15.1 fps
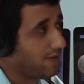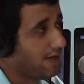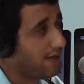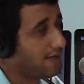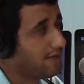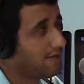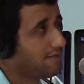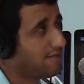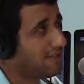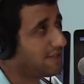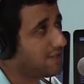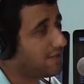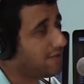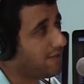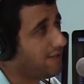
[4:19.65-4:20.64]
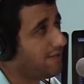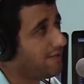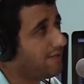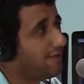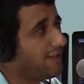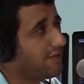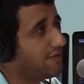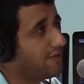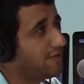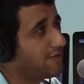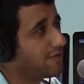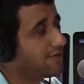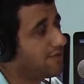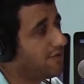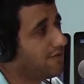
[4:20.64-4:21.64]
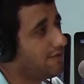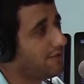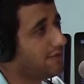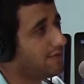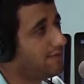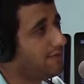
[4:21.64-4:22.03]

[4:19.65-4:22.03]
I met a friend of mine who was suffering